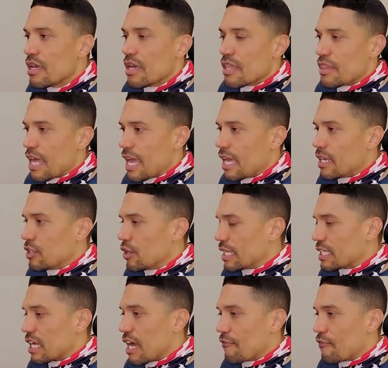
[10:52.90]
Then you get
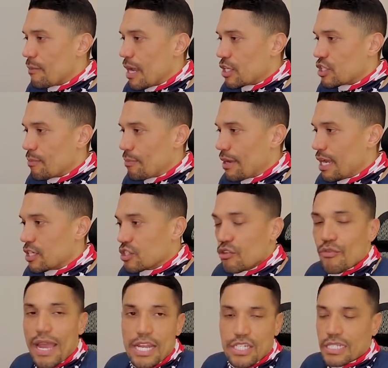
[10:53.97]
the confirmation page.
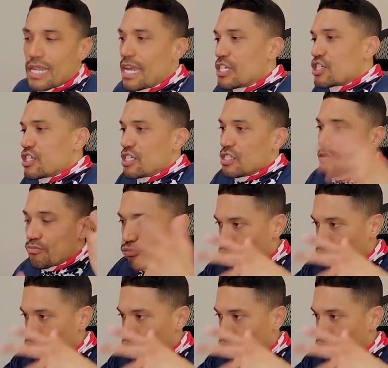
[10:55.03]
Congratulations.